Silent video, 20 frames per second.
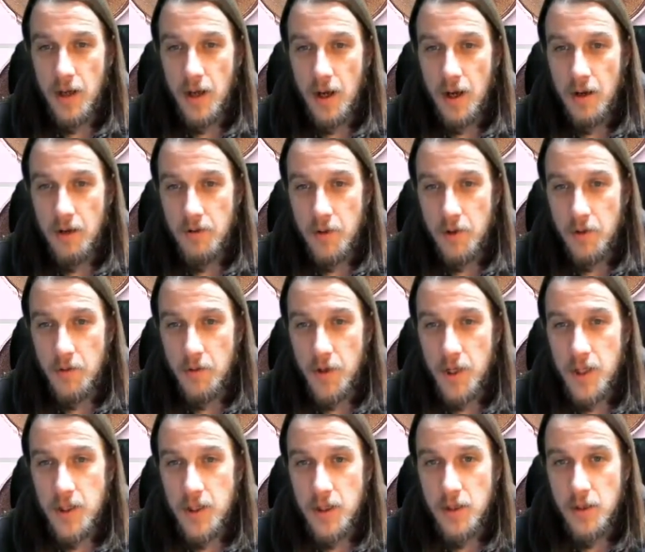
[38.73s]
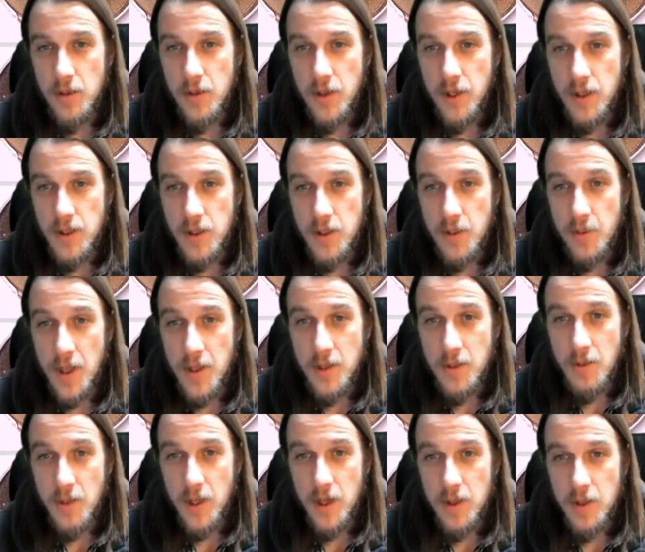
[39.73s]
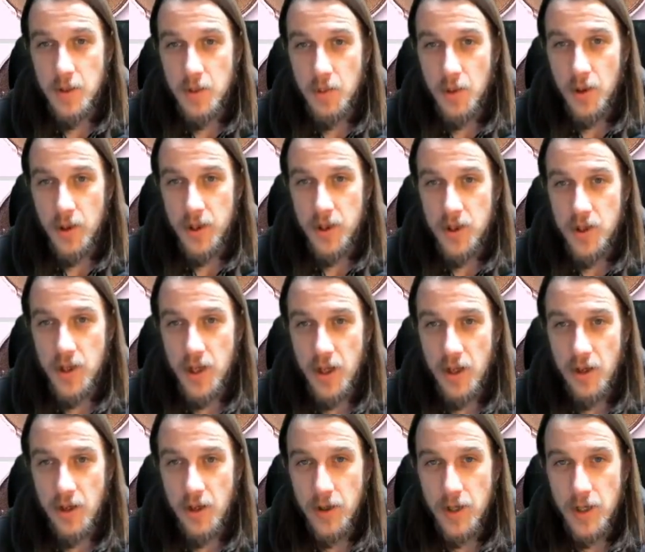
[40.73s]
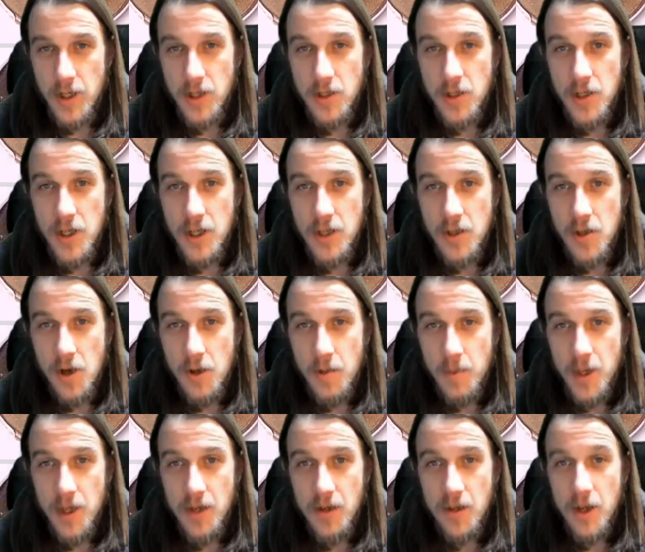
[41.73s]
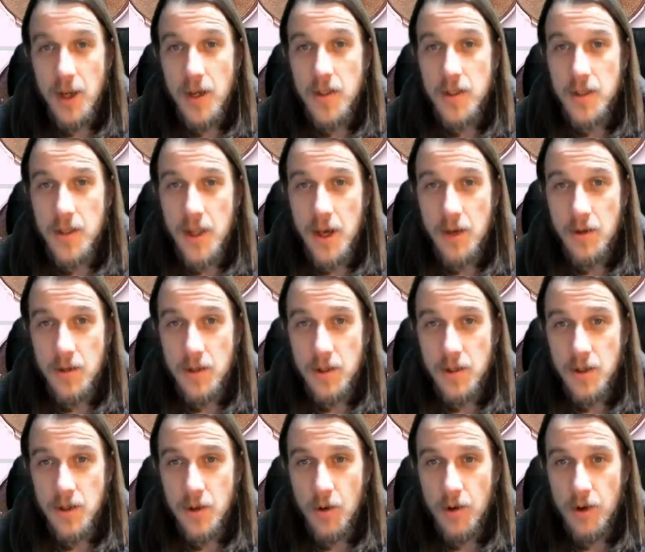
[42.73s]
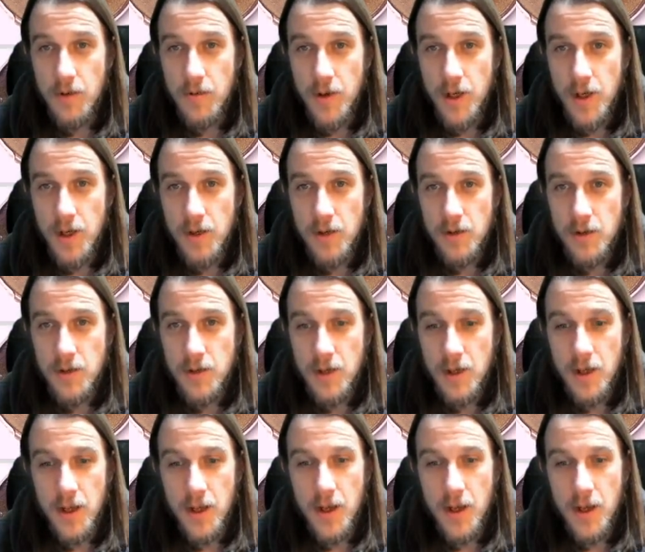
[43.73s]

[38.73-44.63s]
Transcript: uh, feel free to. It's the best way to support the channel. In exchange, I'll make you guys thousands of coin videos.